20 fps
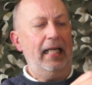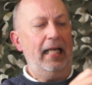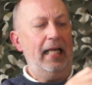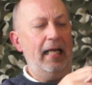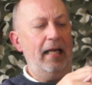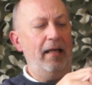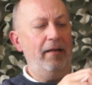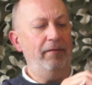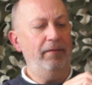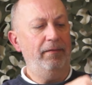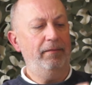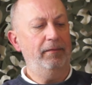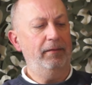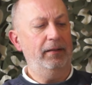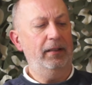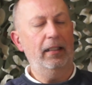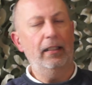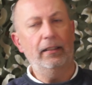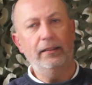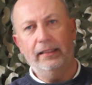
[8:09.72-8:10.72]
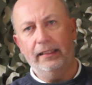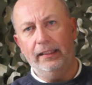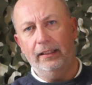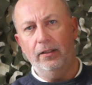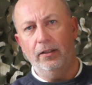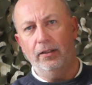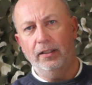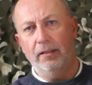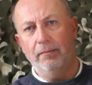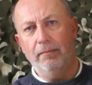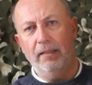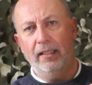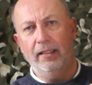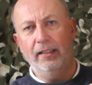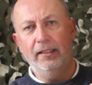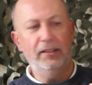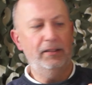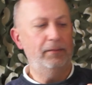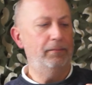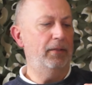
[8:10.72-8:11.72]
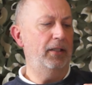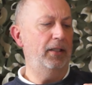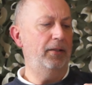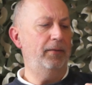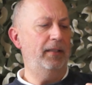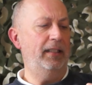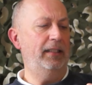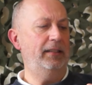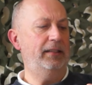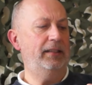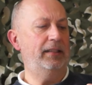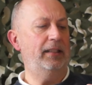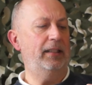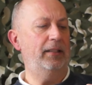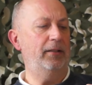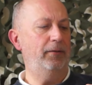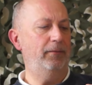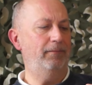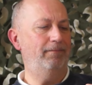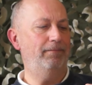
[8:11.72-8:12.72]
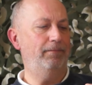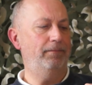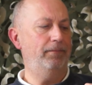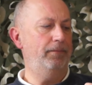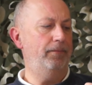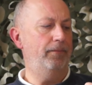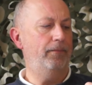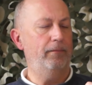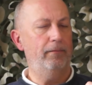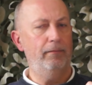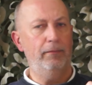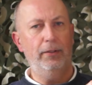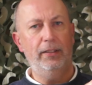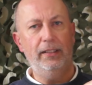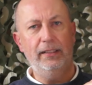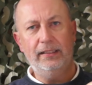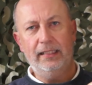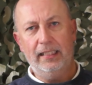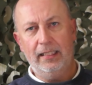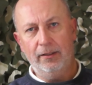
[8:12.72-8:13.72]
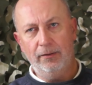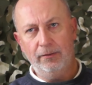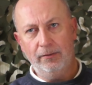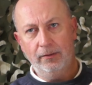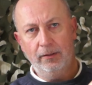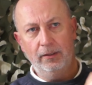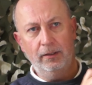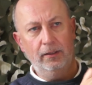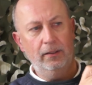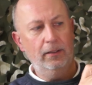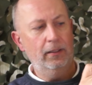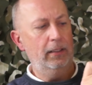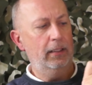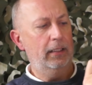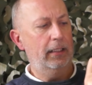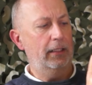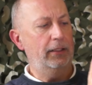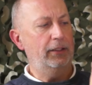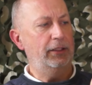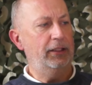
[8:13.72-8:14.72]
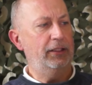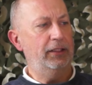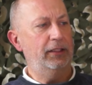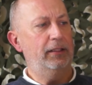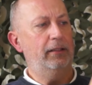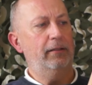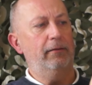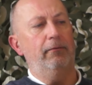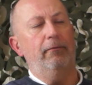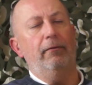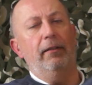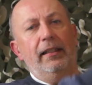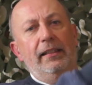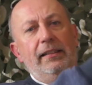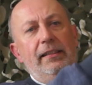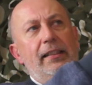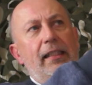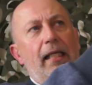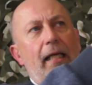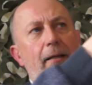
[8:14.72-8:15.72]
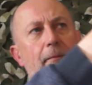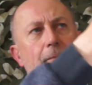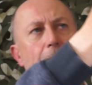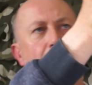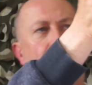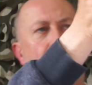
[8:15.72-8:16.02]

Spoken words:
have a decocking mechanism, by the way, so put it down and just release that.